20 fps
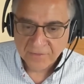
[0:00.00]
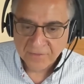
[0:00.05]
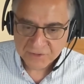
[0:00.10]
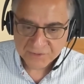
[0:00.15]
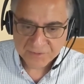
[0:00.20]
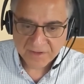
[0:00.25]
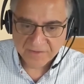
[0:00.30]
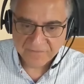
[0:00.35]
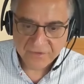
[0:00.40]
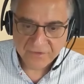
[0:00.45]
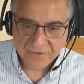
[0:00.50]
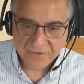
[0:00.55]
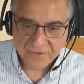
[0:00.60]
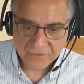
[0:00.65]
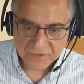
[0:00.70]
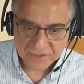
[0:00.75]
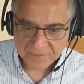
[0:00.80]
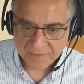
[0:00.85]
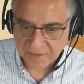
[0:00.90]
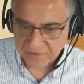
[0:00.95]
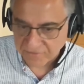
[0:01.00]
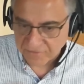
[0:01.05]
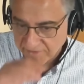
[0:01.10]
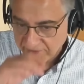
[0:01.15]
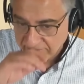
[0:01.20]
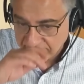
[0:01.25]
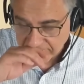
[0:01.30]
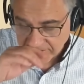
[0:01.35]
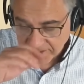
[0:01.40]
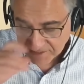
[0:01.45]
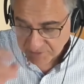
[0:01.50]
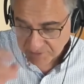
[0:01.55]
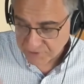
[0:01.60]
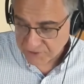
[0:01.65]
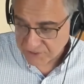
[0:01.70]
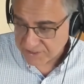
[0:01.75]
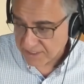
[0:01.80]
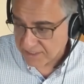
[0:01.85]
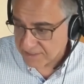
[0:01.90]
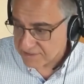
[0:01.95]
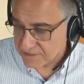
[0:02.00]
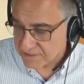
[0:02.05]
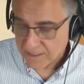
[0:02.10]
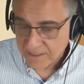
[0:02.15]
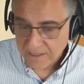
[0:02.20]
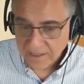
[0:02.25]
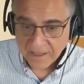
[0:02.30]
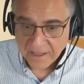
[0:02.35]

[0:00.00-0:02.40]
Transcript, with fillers: which we have a huge amount of evidence, which says